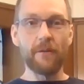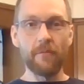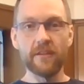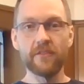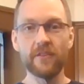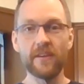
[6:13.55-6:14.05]
I
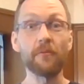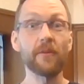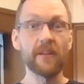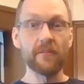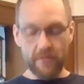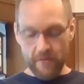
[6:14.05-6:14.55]
wanted to get
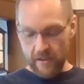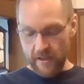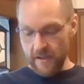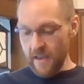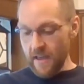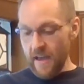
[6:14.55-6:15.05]
rid of it,
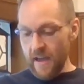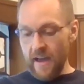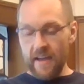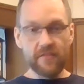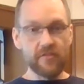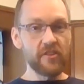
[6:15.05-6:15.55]
really.
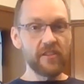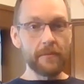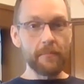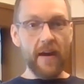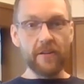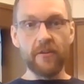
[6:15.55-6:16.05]
Is
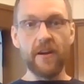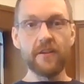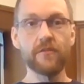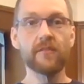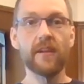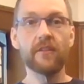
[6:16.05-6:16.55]
chili powder. I
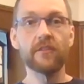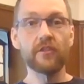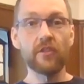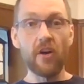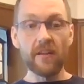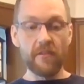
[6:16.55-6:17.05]
use that on a
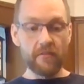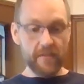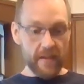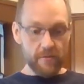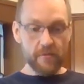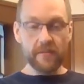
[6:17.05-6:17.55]
lot of
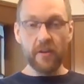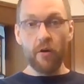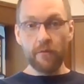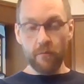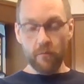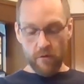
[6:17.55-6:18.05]
everything. I'm using
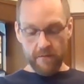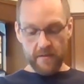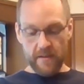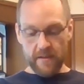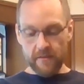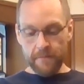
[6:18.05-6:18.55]
all 4 of
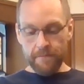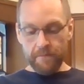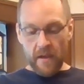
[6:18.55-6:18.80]
these.